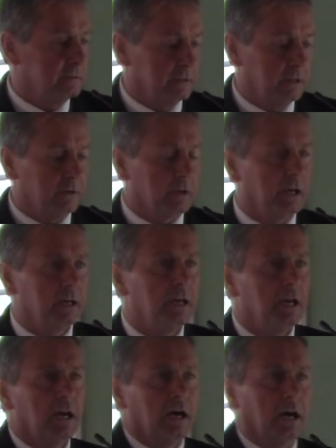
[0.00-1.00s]

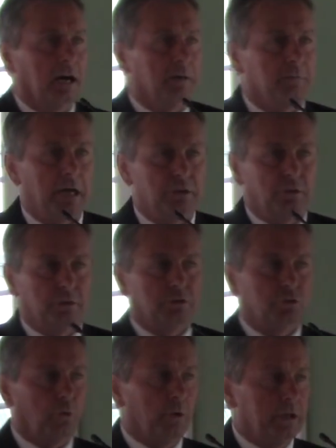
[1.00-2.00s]
Okay. I do
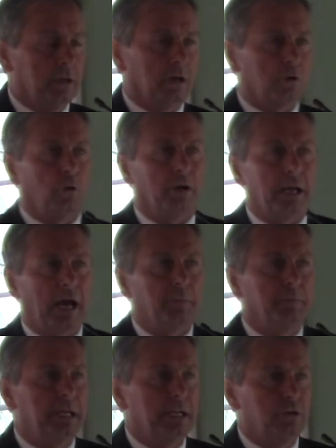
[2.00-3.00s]
enjoy going
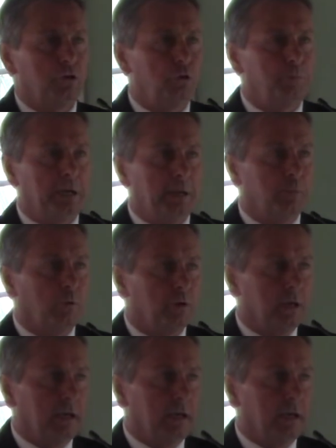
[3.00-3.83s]
out meeting new people,